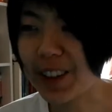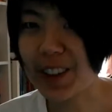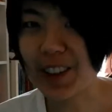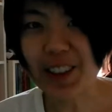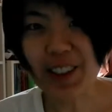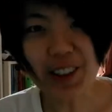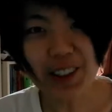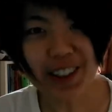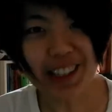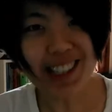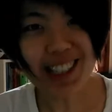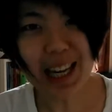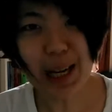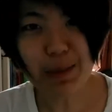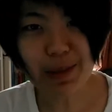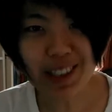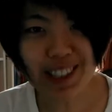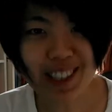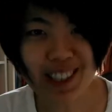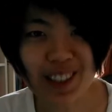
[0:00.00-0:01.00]
So this
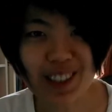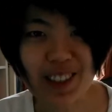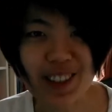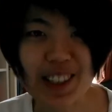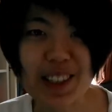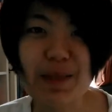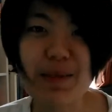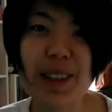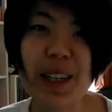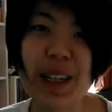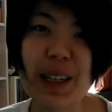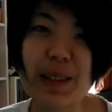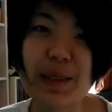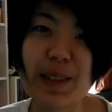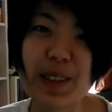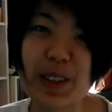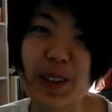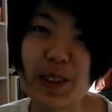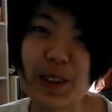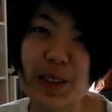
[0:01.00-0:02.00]
happens too. Sometimes
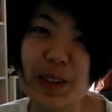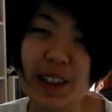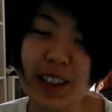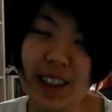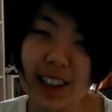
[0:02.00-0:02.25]
you